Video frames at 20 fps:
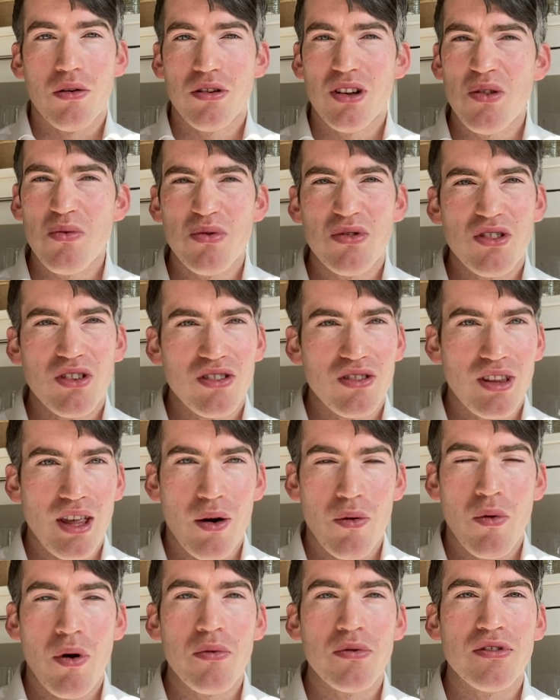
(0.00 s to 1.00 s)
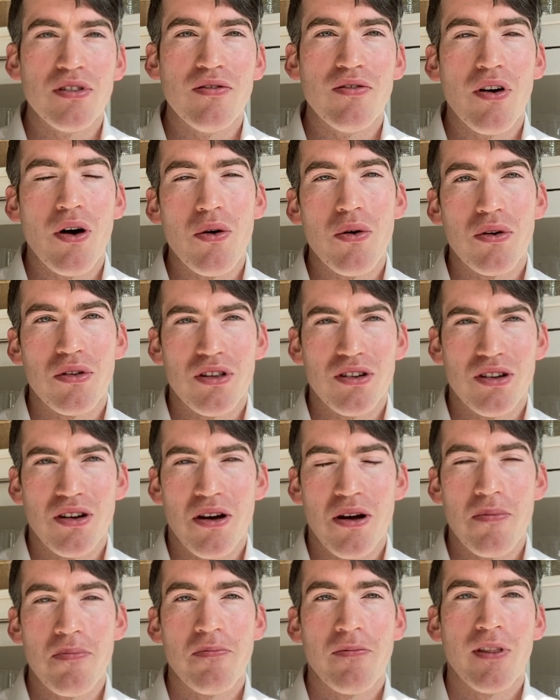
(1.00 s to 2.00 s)
It was just what was in vogue at the
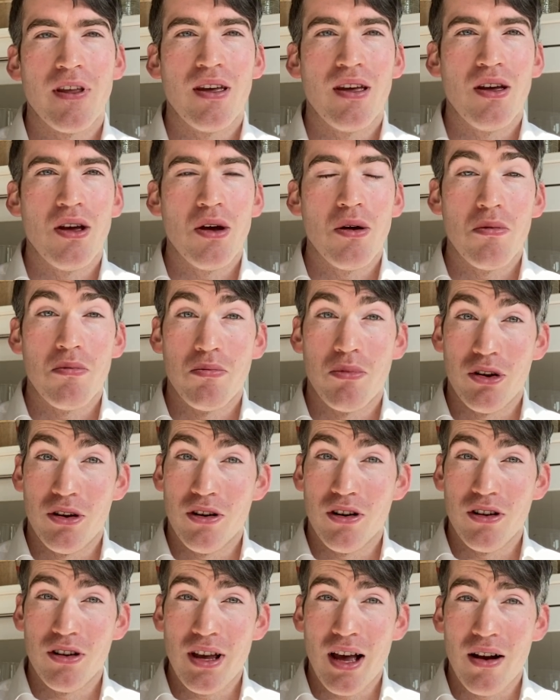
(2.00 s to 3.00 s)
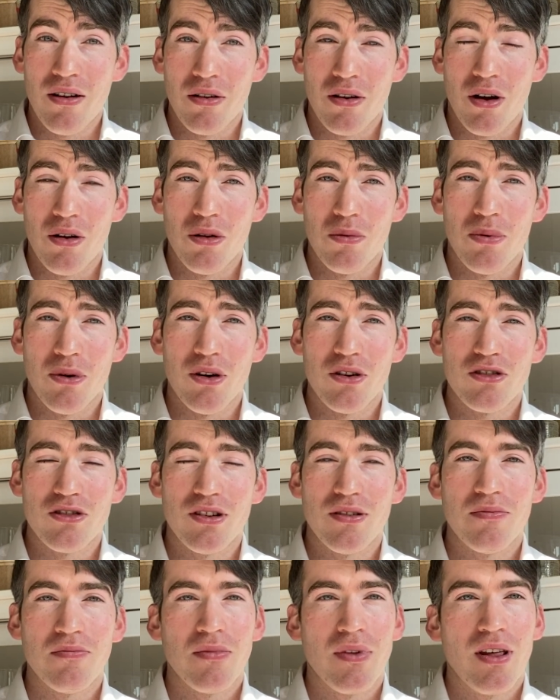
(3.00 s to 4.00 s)
time. But you're a yellow gold person.